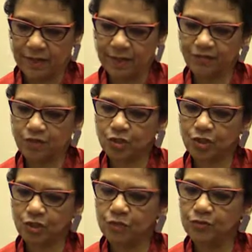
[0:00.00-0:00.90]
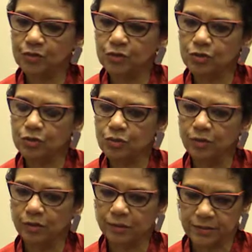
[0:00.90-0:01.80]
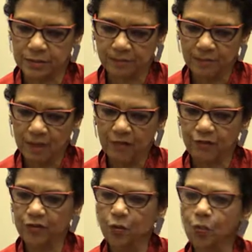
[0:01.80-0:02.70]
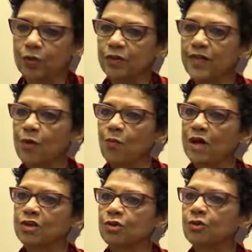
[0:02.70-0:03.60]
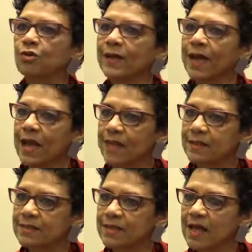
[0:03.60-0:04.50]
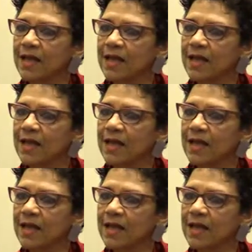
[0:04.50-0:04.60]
give children tools for the world they wanted to create.